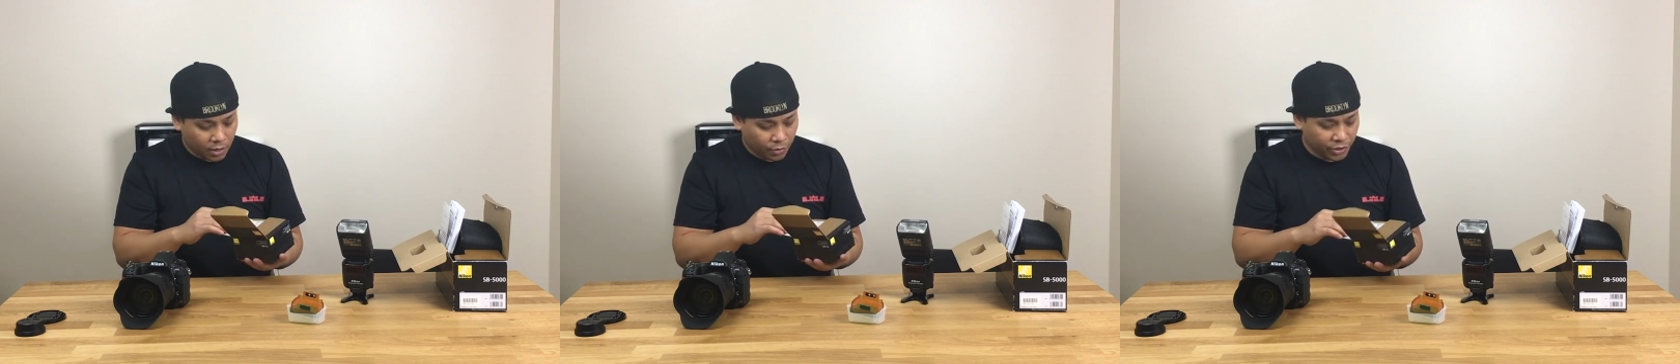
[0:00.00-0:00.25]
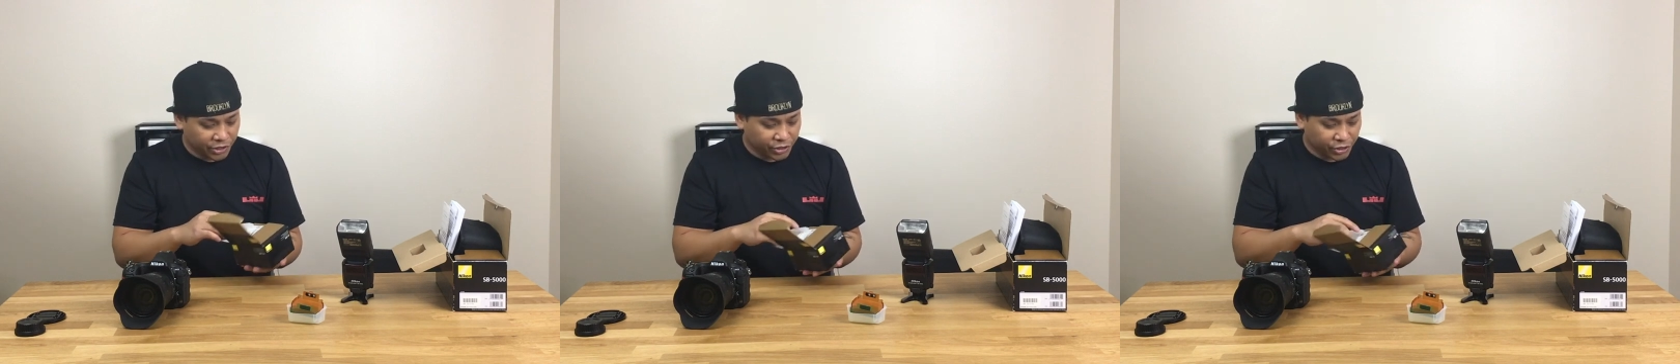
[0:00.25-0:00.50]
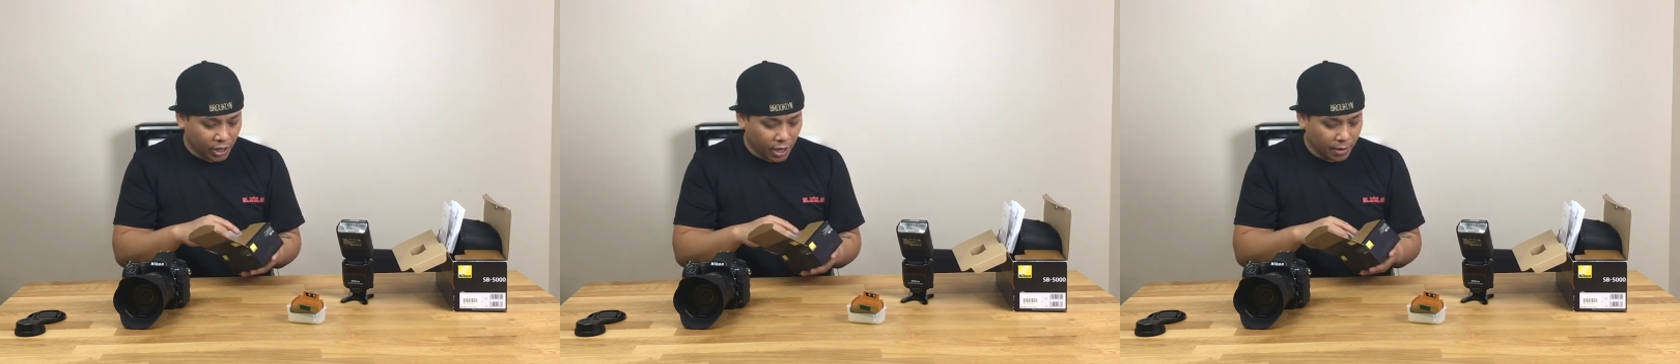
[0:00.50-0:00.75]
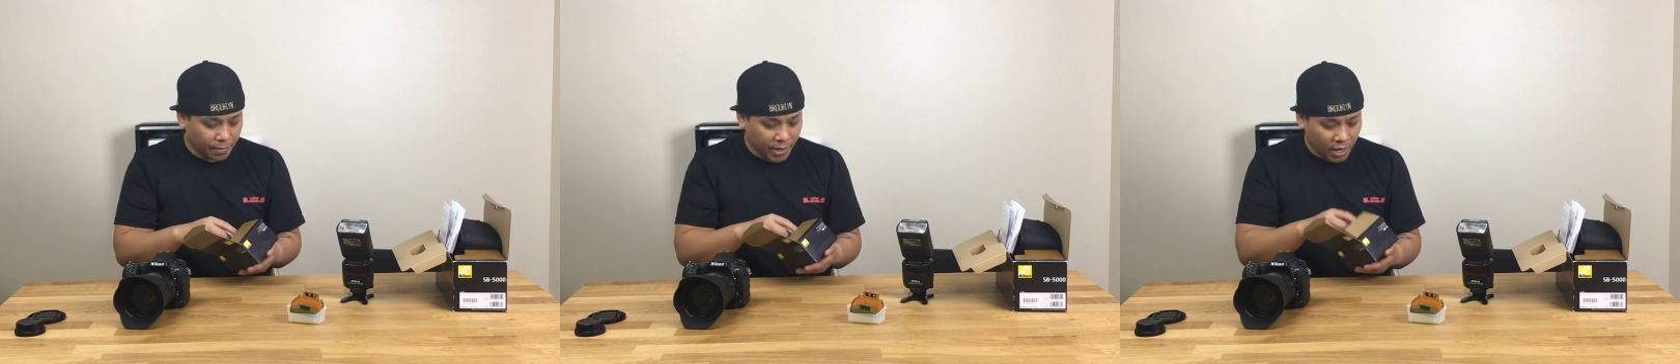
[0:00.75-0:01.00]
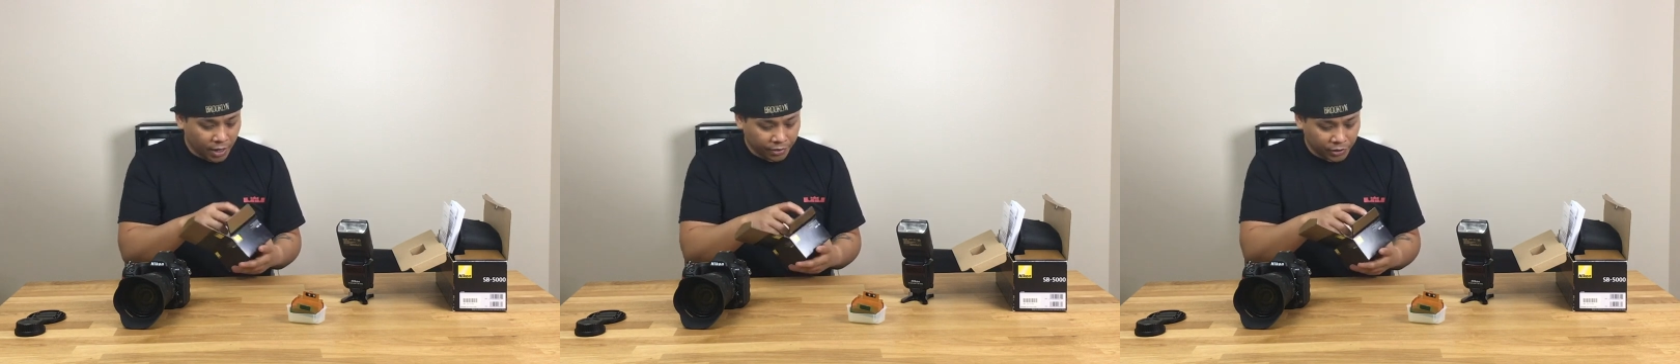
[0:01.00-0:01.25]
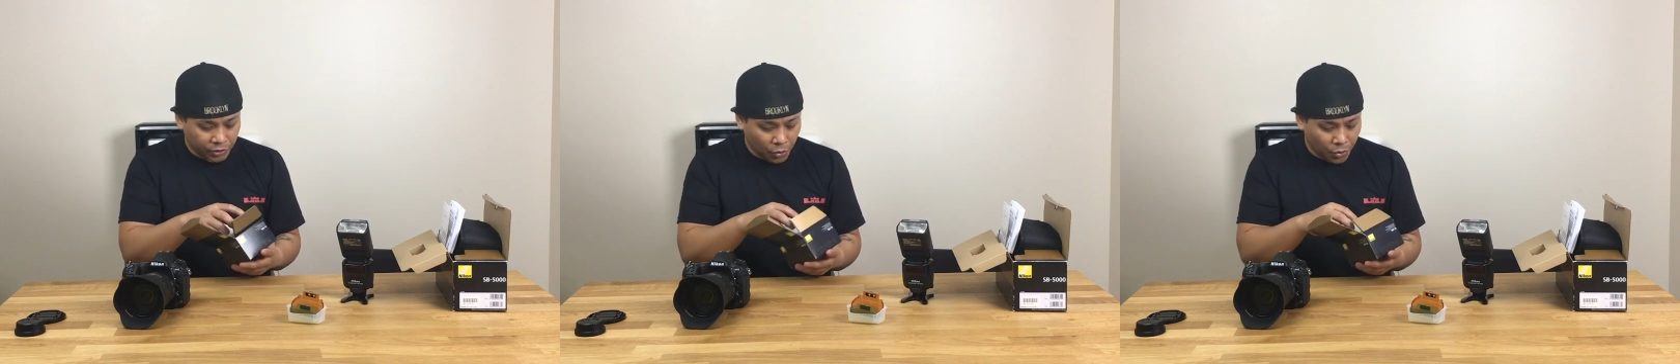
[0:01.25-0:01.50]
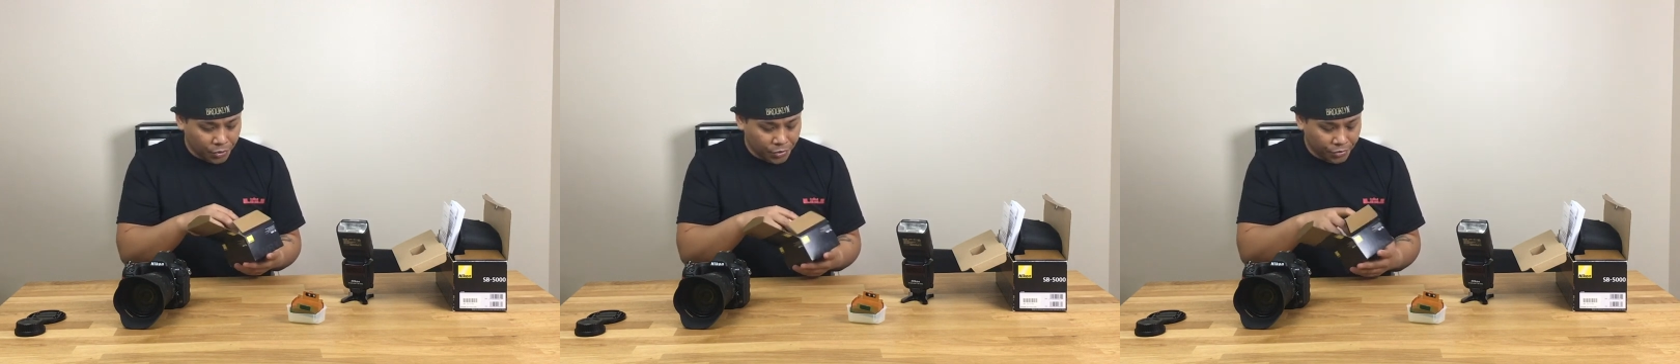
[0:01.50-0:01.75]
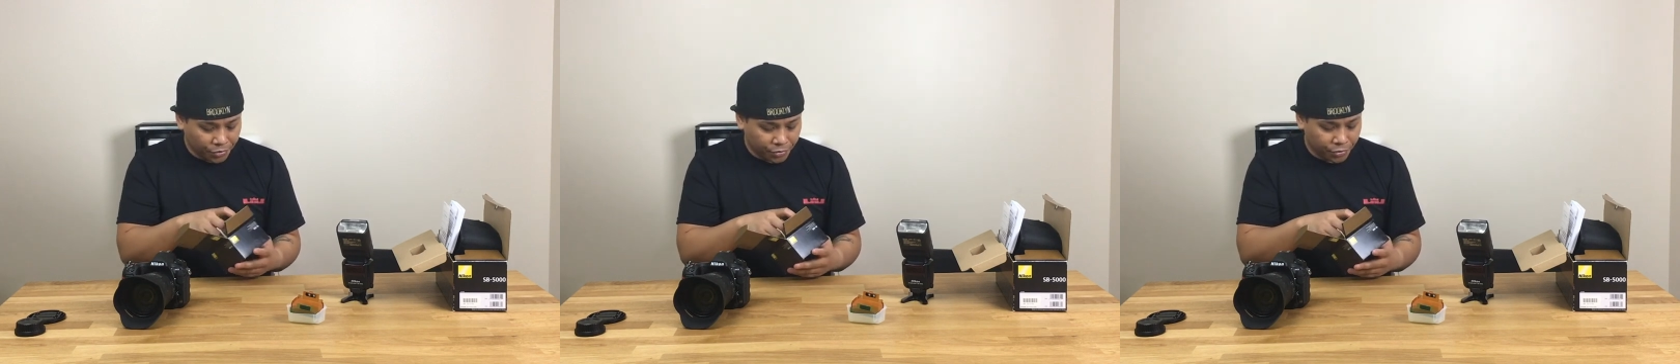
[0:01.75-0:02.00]
which I got this
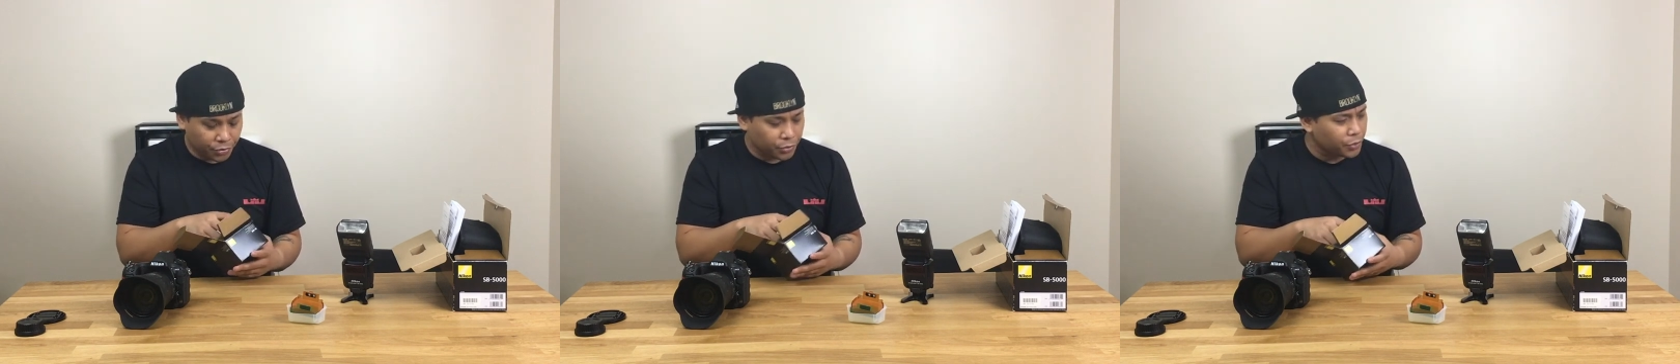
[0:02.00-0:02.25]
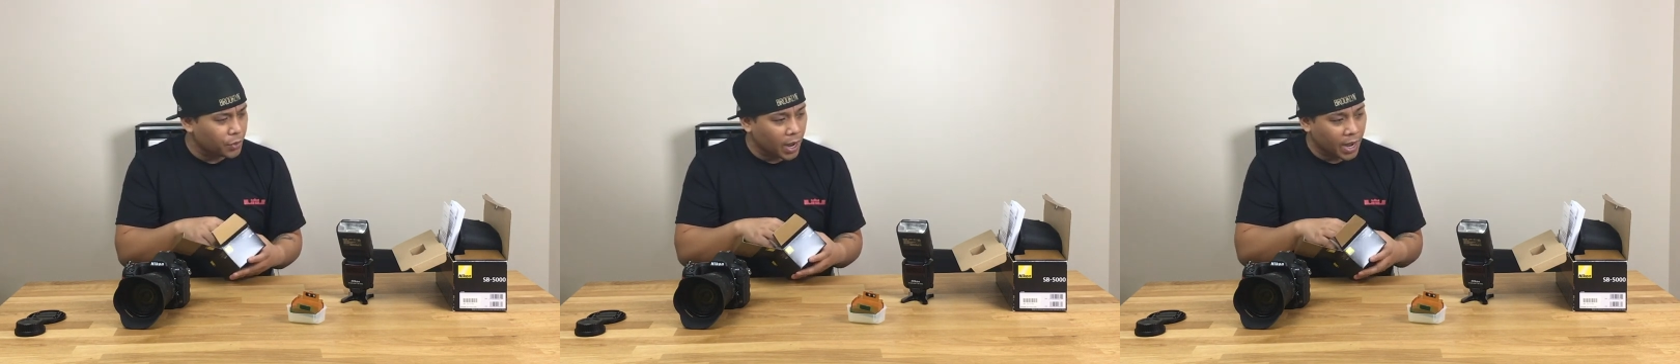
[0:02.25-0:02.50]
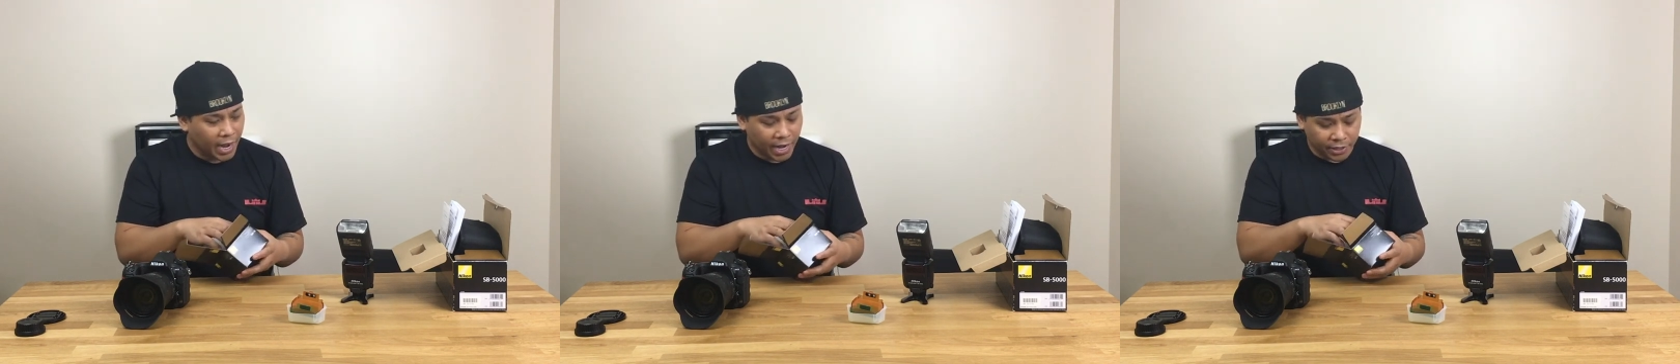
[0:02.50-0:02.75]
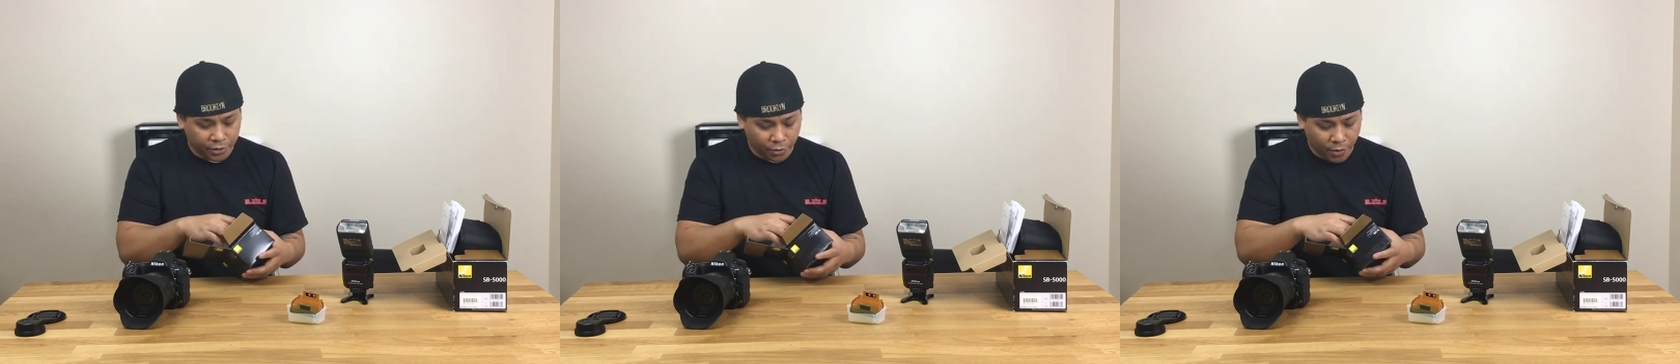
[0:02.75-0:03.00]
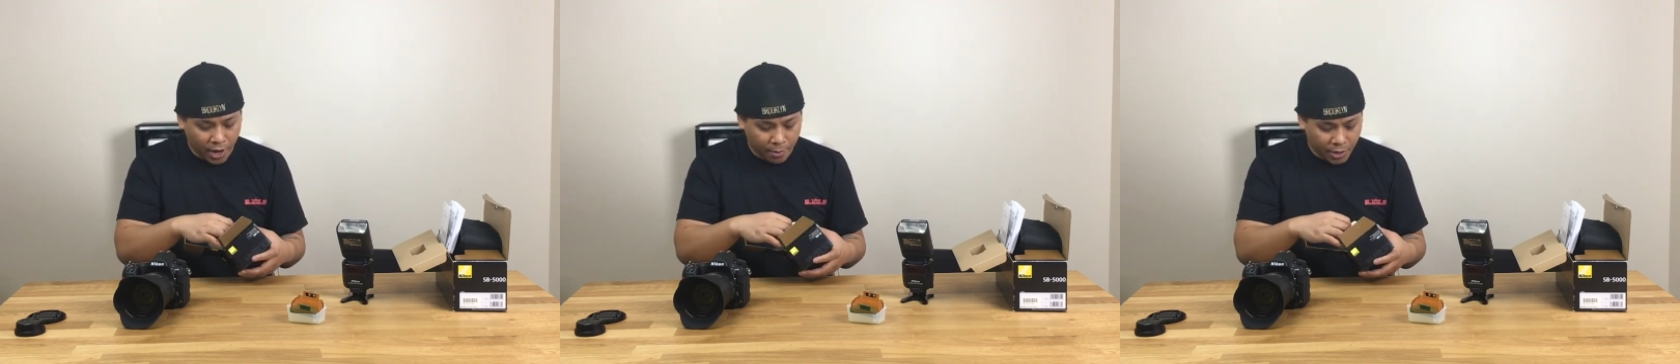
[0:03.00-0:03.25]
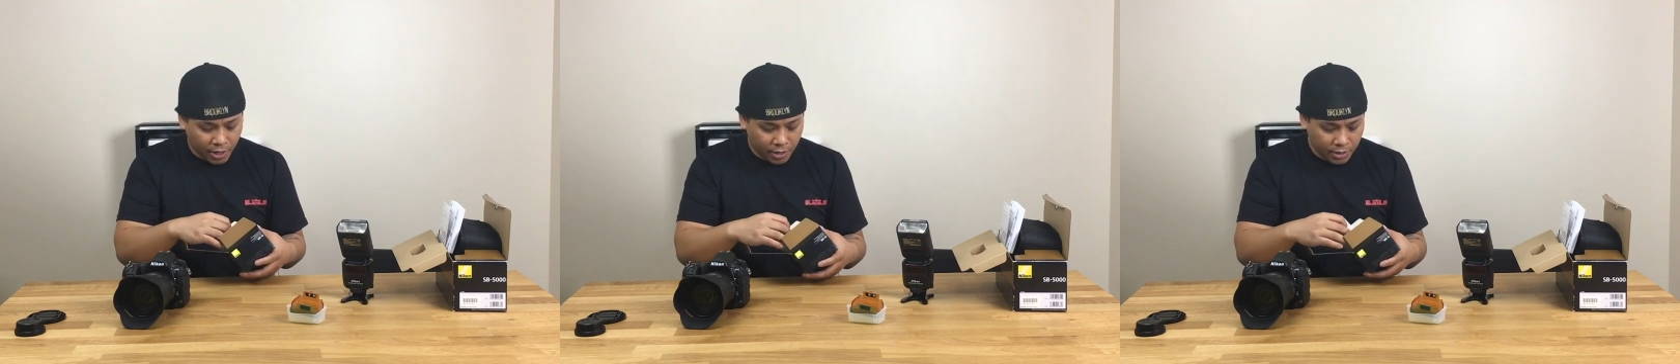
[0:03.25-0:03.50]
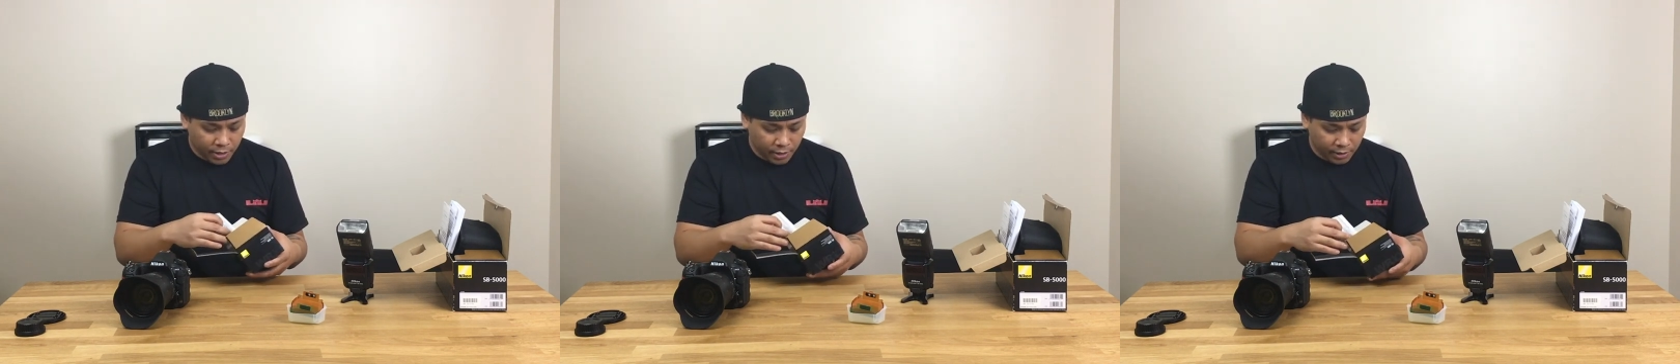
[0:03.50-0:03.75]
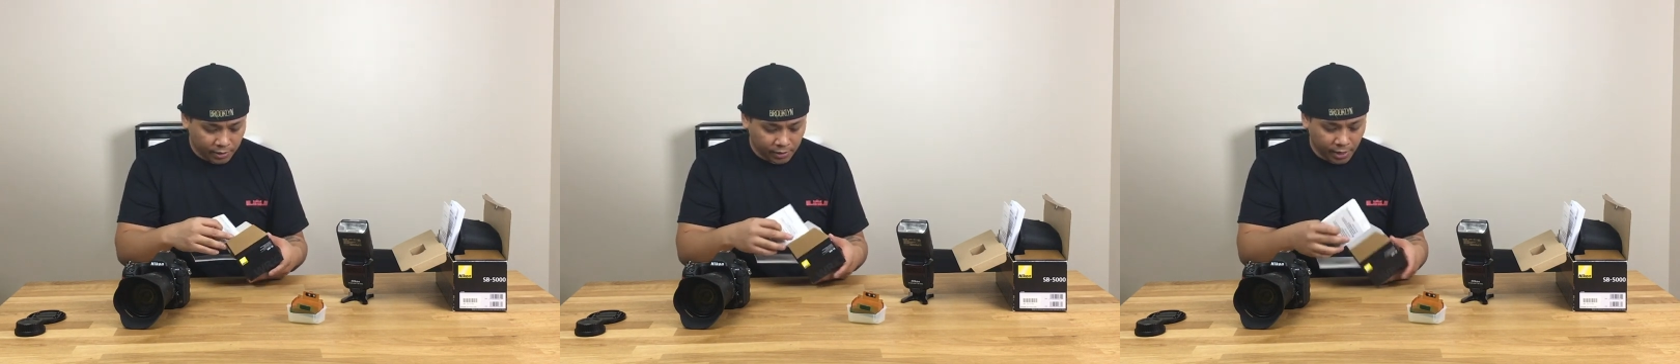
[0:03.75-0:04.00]
ordered through Andorama
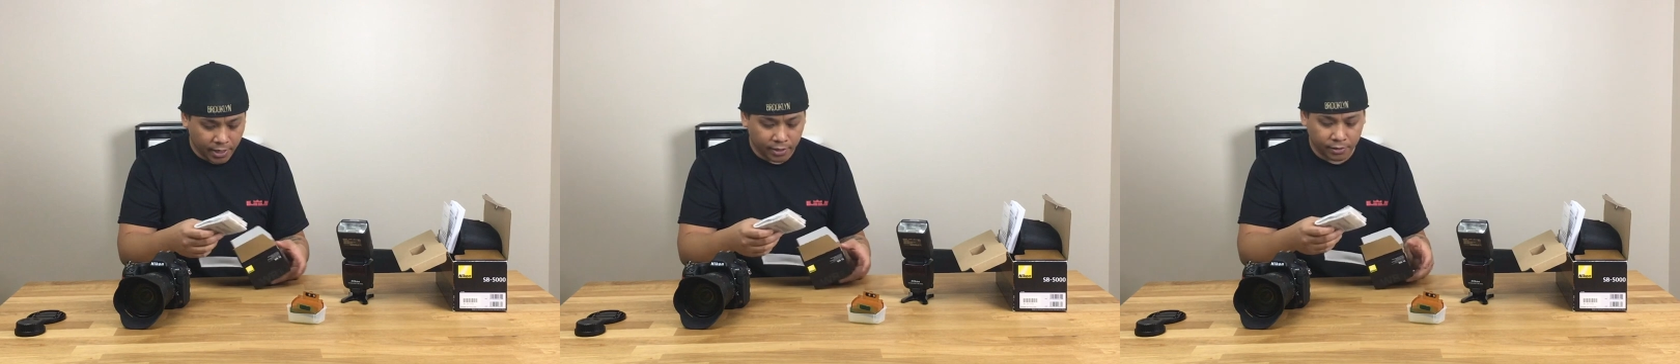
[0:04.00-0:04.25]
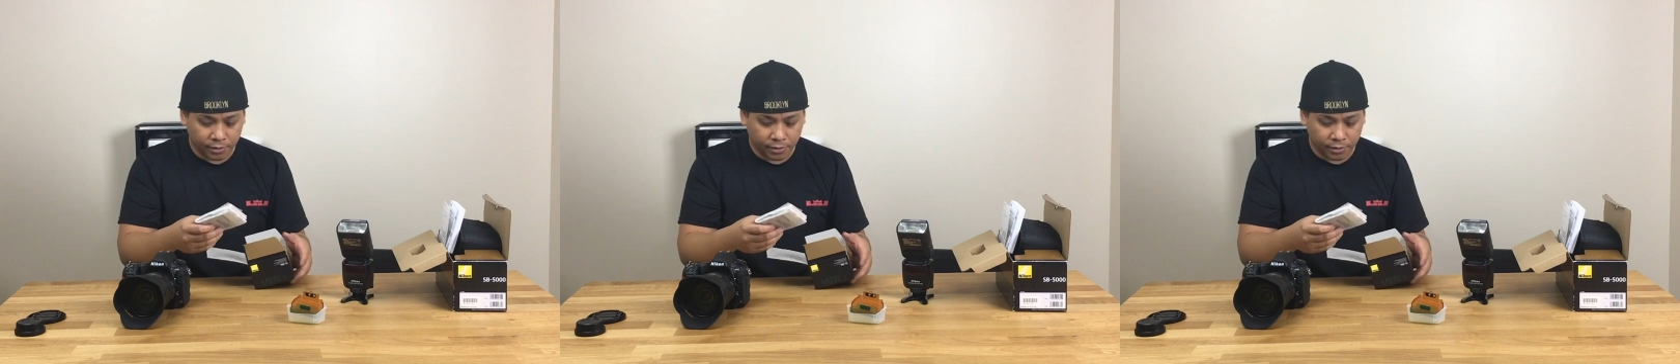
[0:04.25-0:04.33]
in the States.